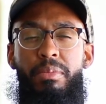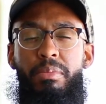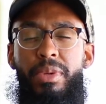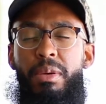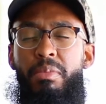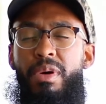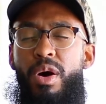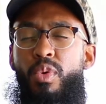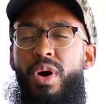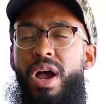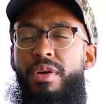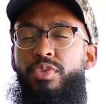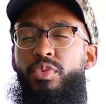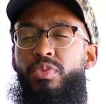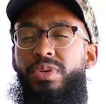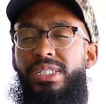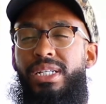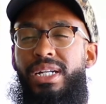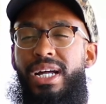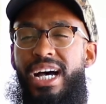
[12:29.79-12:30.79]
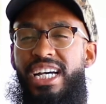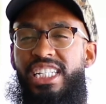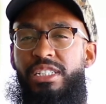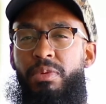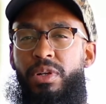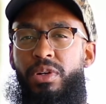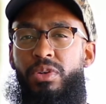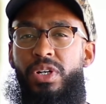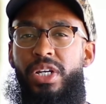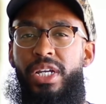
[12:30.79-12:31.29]
Me and my wife, we went to the
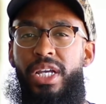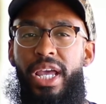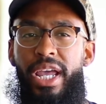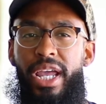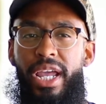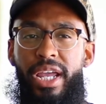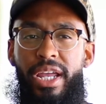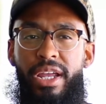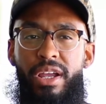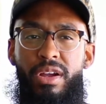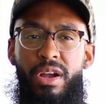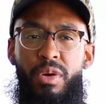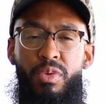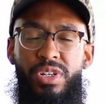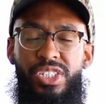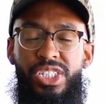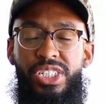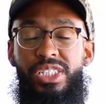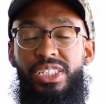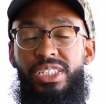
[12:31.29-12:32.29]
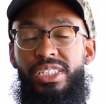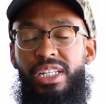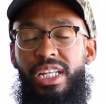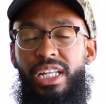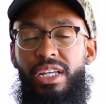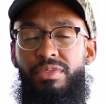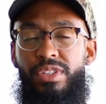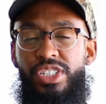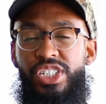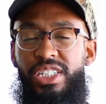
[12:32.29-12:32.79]
hospital, and here I was, she
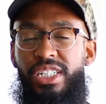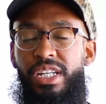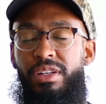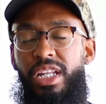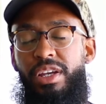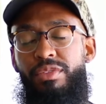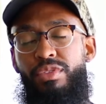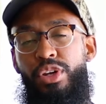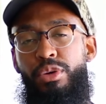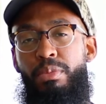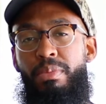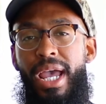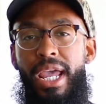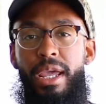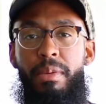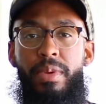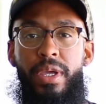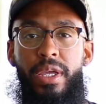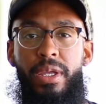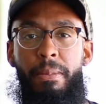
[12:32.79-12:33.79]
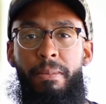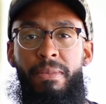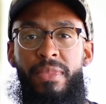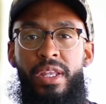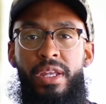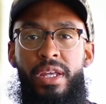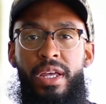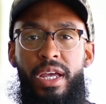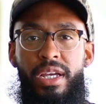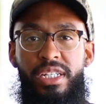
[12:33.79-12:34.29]
delivered her baby,
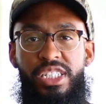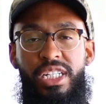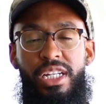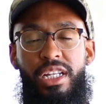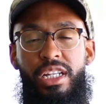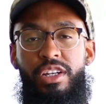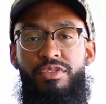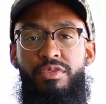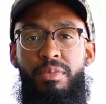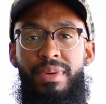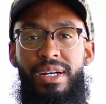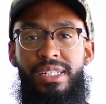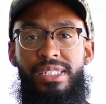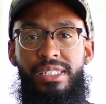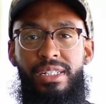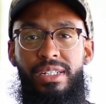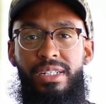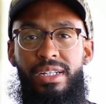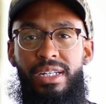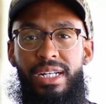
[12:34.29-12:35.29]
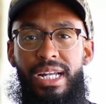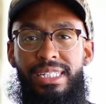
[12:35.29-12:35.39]
and she delivered my son.